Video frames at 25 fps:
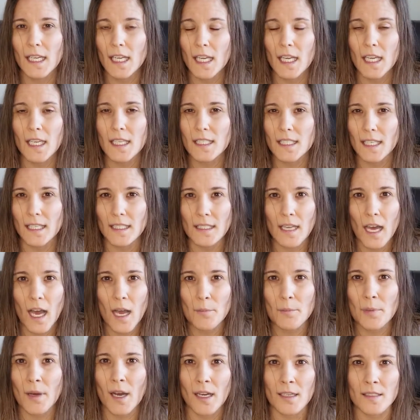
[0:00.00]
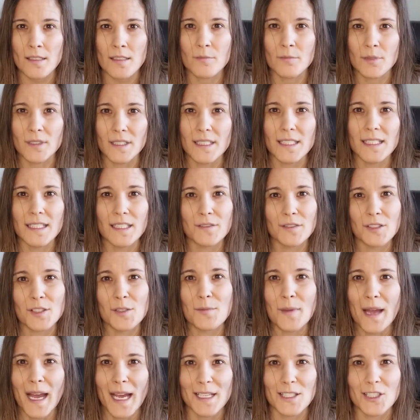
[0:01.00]
cannot possibly even
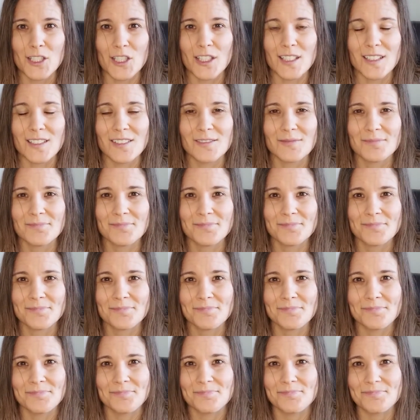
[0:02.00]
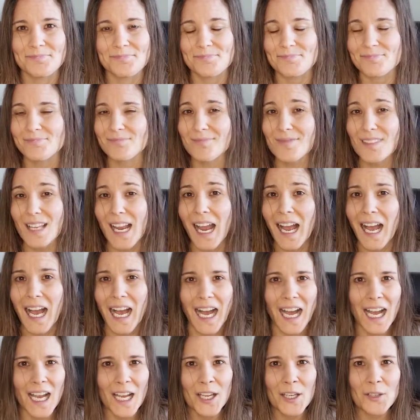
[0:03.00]
imagine.
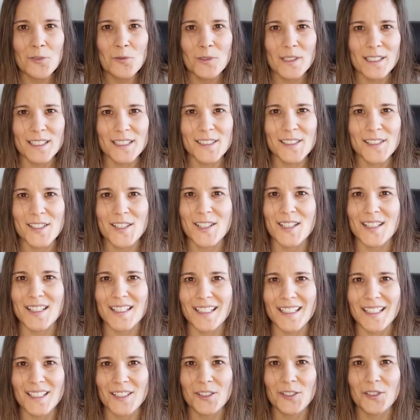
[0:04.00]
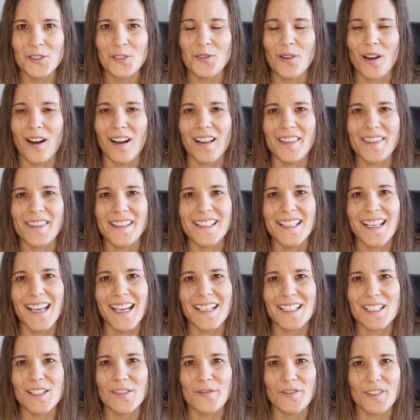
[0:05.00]
I will see you on the
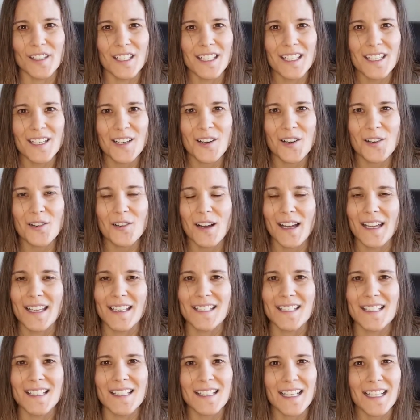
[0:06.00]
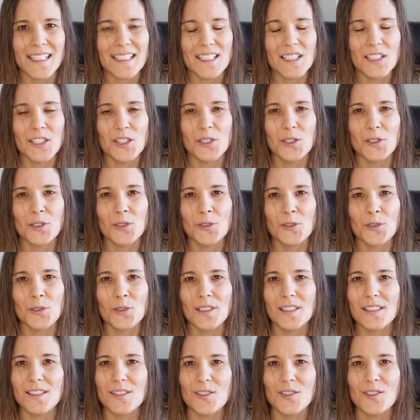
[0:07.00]
next video, and sending you
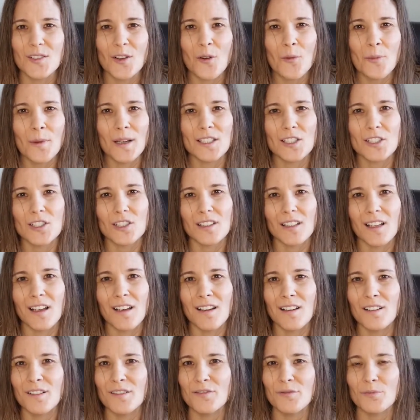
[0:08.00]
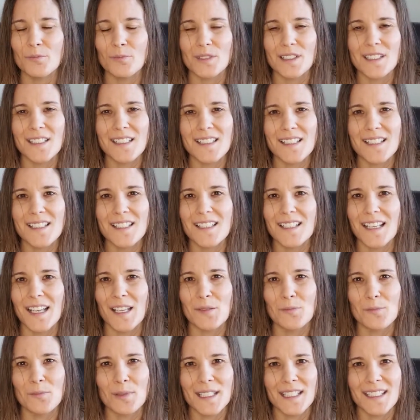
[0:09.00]
so much love, bliss,
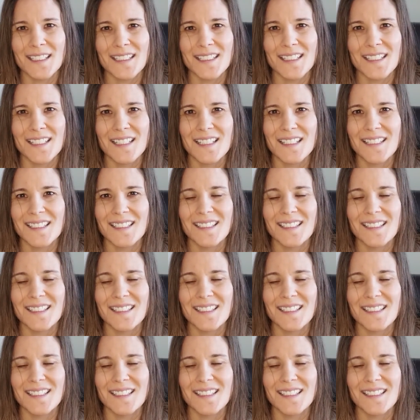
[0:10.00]
and peace.